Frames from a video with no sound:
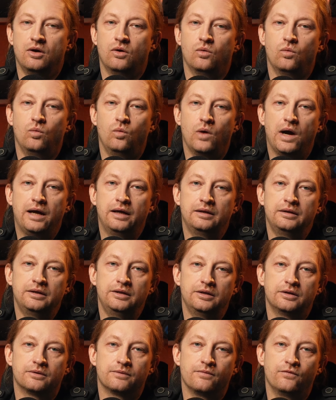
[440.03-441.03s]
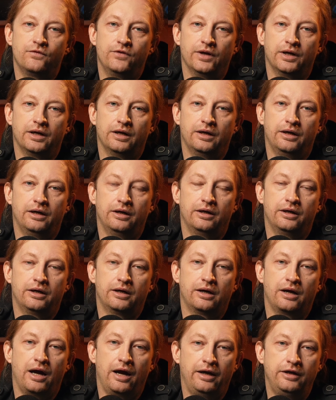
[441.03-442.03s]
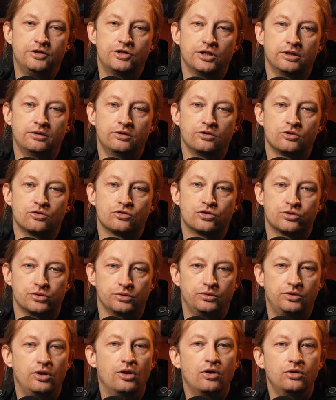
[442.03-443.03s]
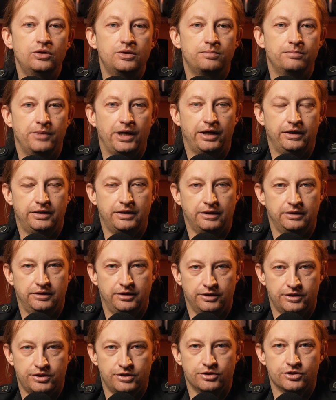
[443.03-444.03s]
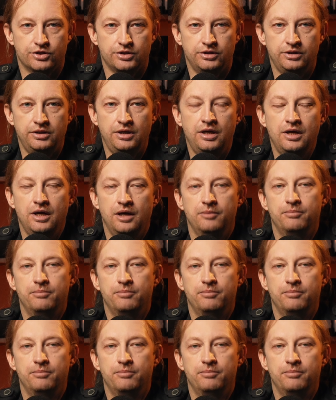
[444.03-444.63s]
when the agent should not make a decision,